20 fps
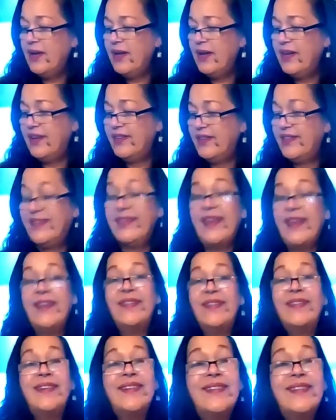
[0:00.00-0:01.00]
it
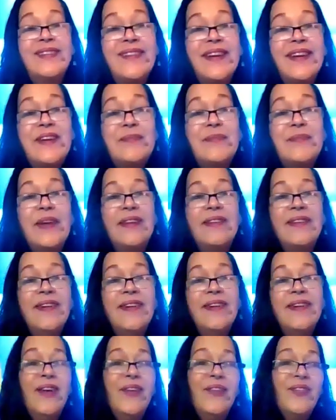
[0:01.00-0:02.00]
says excitement.
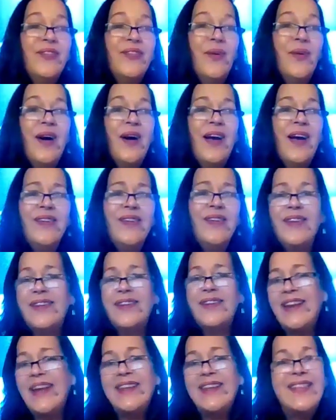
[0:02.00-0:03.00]
So I
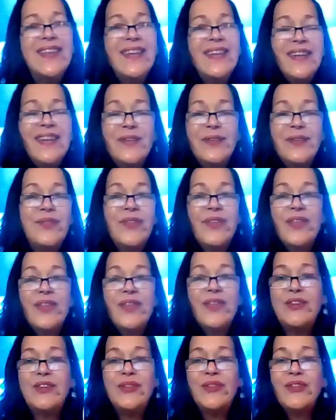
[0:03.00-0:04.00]
think of
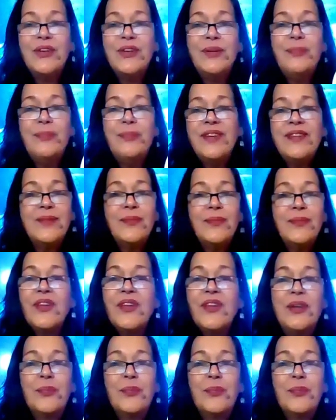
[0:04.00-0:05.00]
that there's going to be some
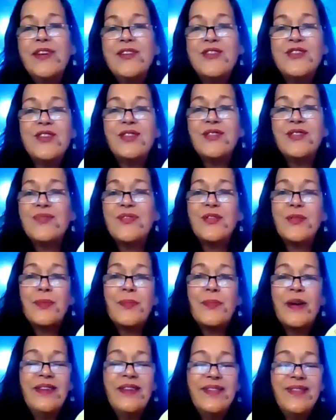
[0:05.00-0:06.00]
celebrations for
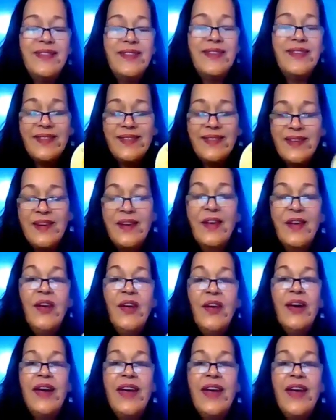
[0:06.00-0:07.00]
the Pisces
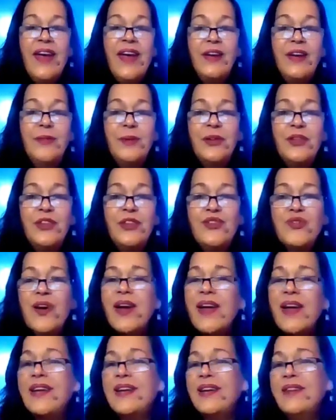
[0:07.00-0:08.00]
ahead. But the
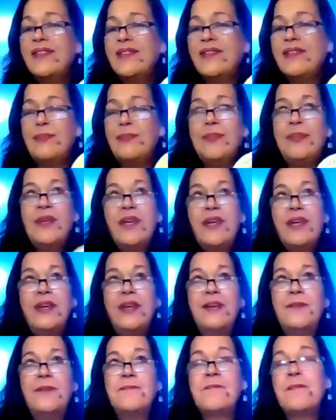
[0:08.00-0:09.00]
dragon to
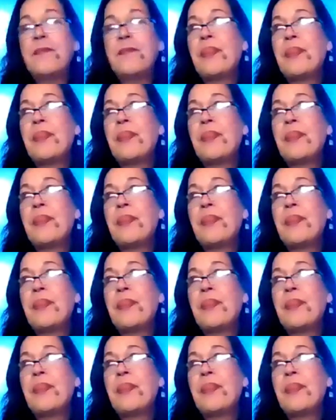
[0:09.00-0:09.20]
me,